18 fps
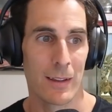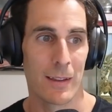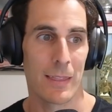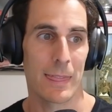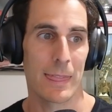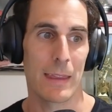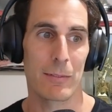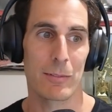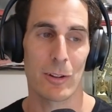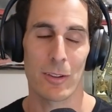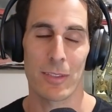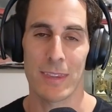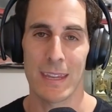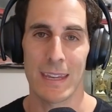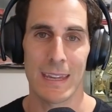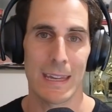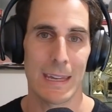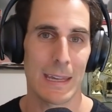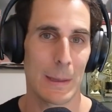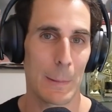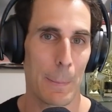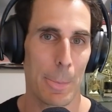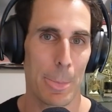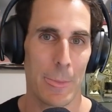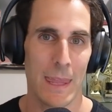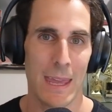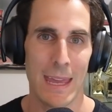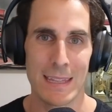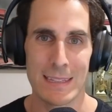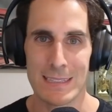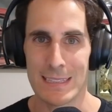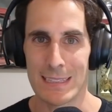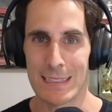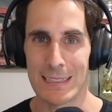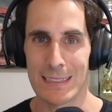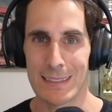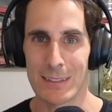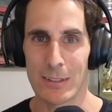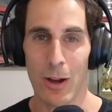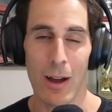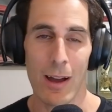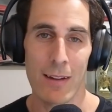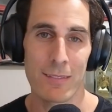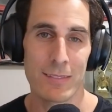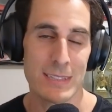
They've got their anti-dive